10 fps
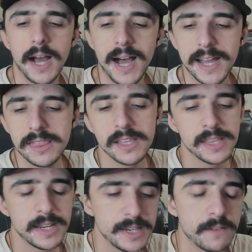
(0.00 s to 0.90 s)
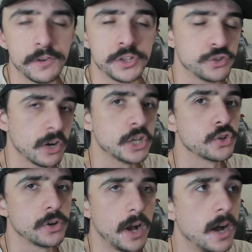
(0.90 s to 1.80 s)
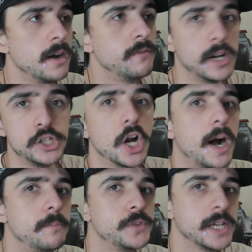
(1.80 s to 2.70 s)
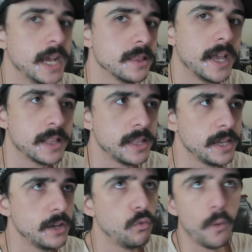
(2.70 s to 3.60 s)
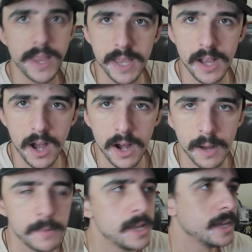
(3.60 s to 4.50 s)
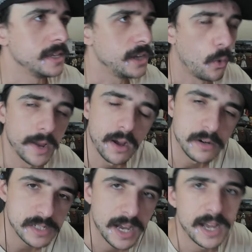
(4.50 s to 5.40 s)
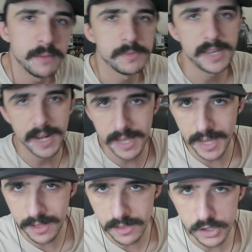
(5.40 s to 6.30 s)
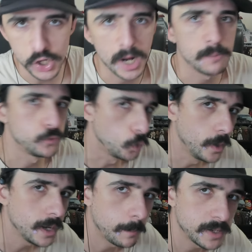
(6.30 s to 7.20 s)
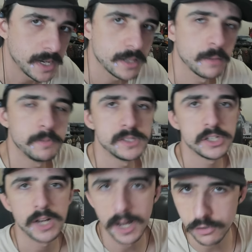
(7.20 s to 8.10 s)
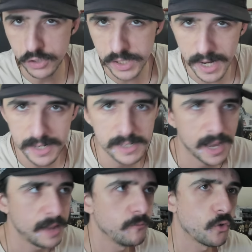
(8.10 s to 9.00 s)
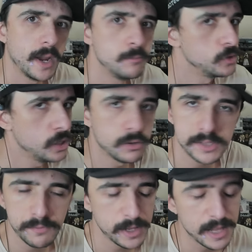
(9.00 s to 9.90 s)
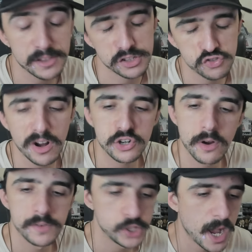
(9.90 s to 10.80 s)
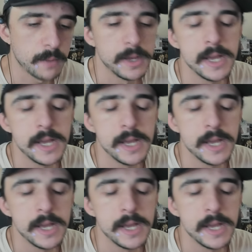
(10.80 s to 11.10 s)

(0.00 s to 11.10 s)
I think they need it for the structure of a job to get like the waking up, going on time, getting in the job, doing a particular position, understanding time frames, you know, stuff like that, the structure of a job.